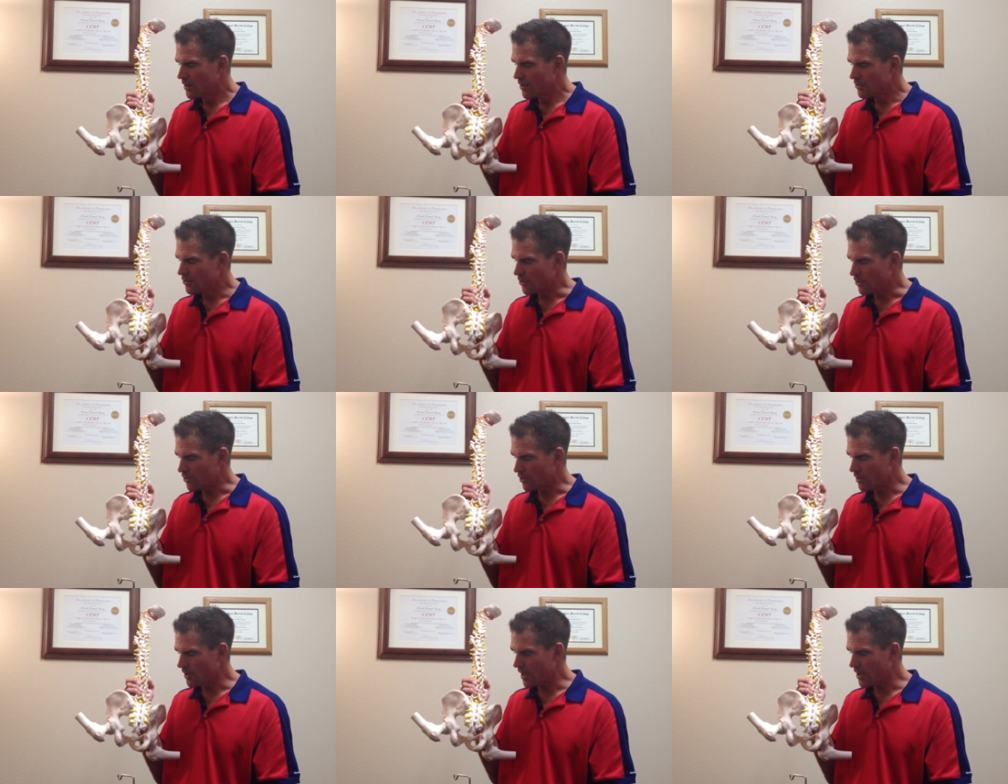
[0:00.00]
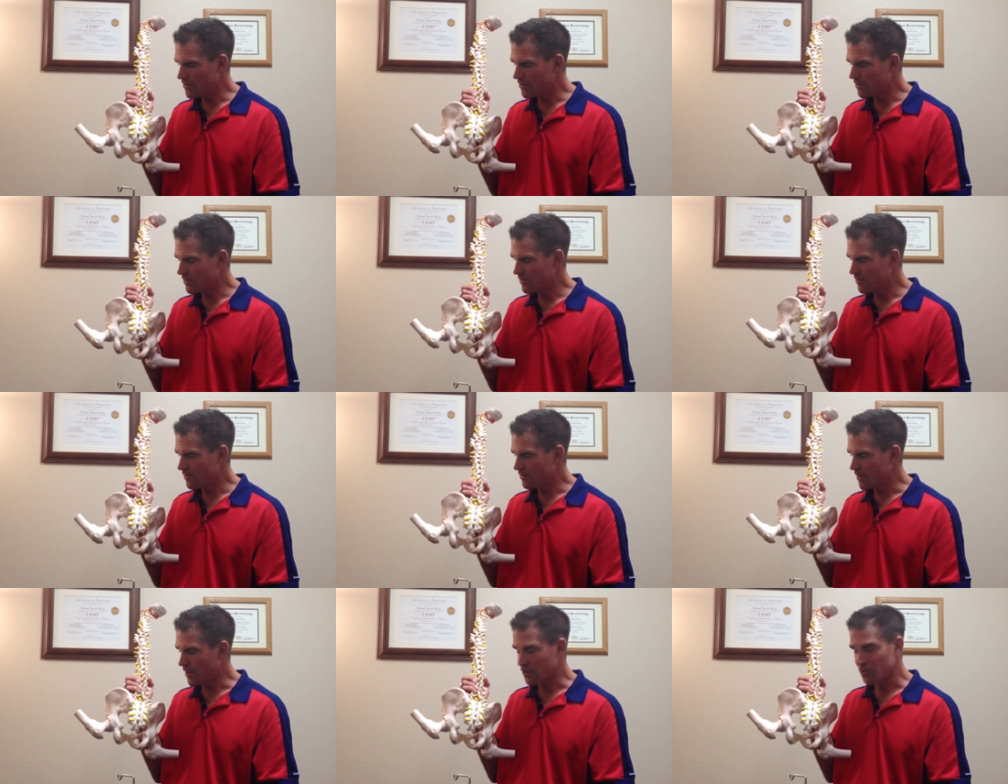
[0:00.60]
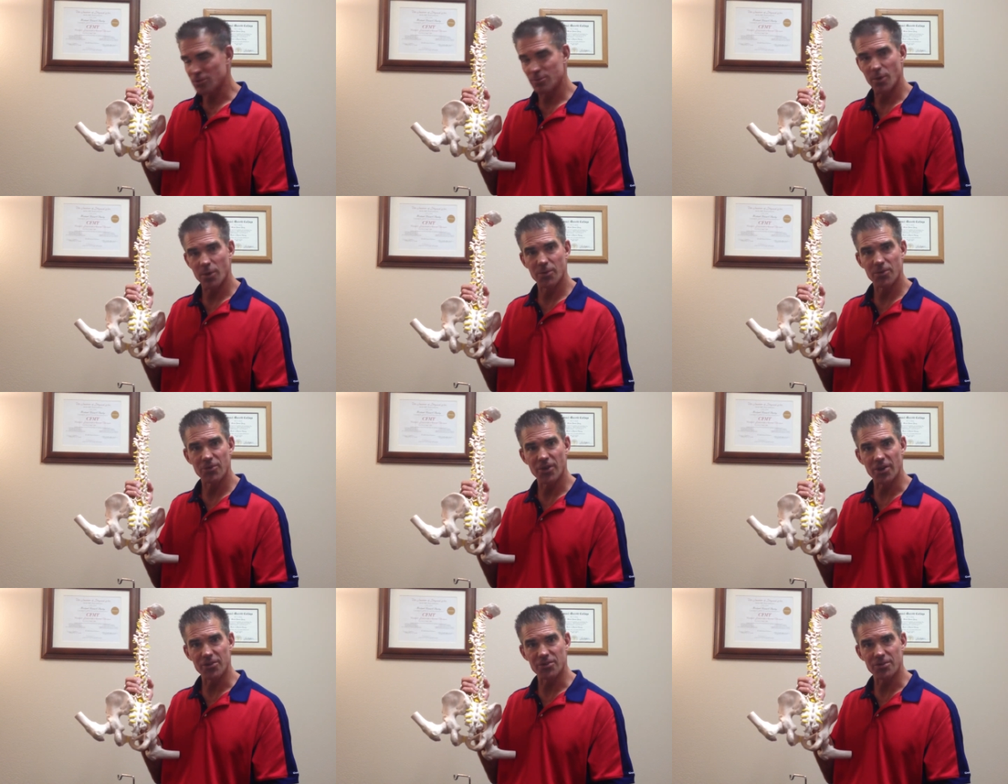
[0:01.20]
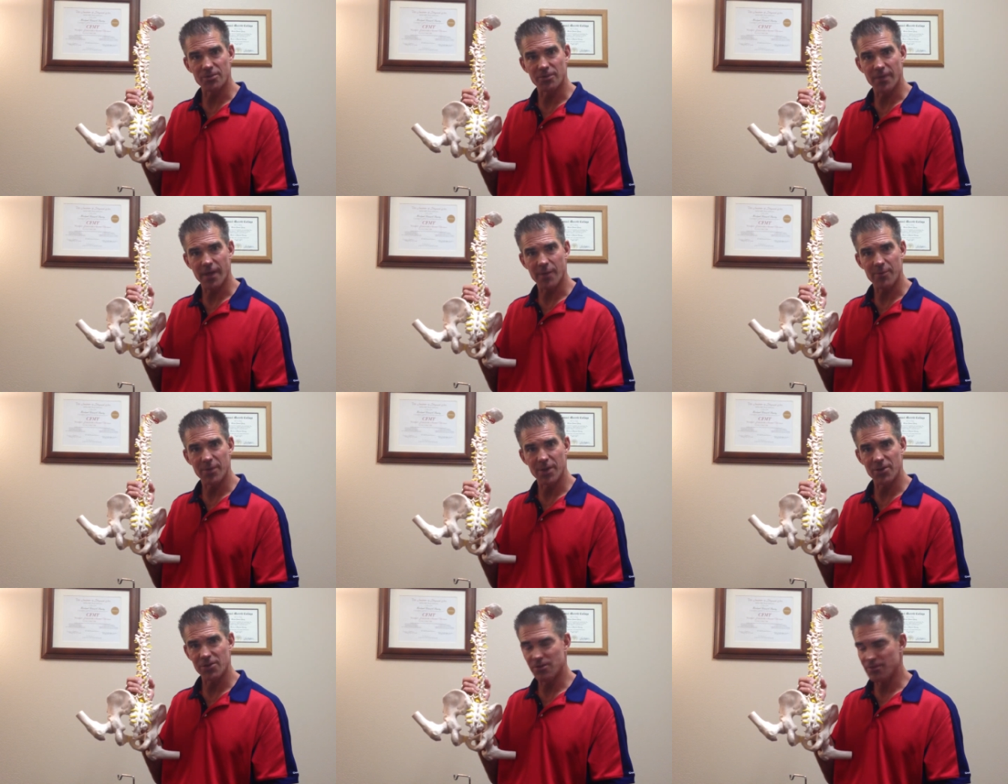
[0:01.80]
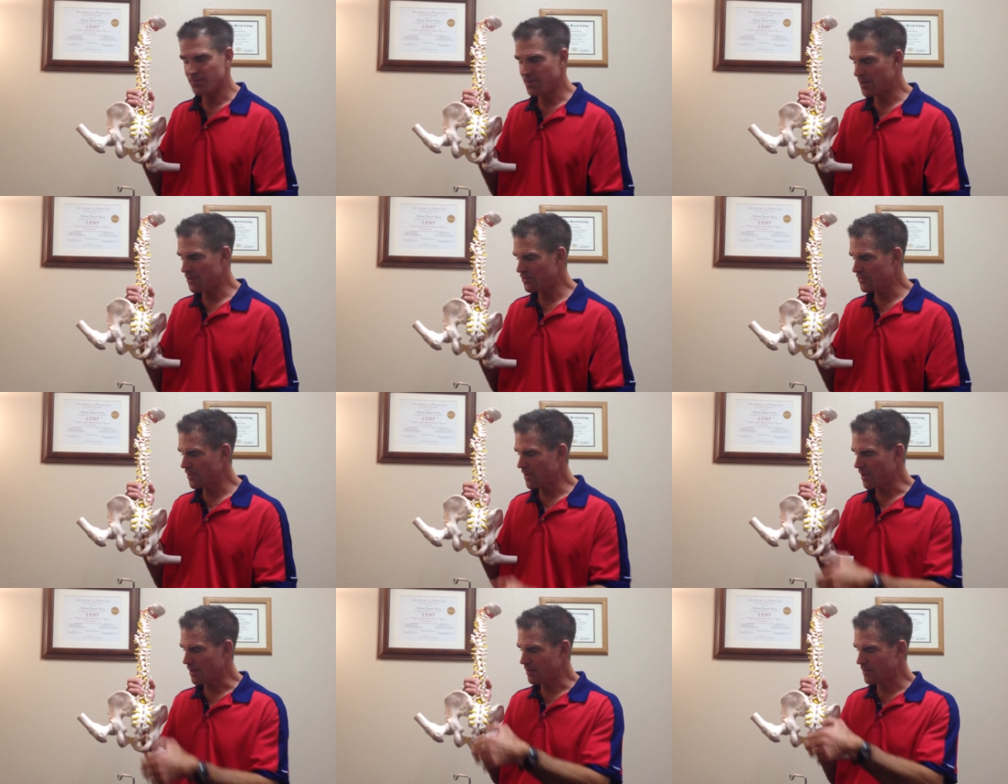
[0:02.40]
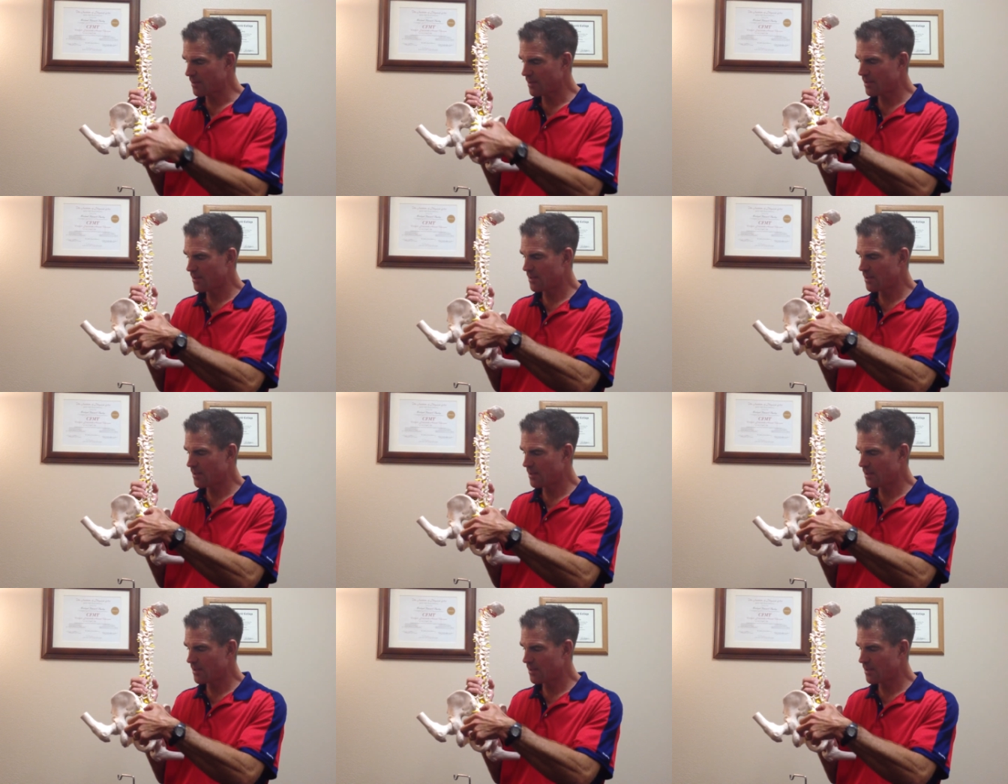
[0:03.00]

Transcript: So utilizing functional mobilization for that patient face down,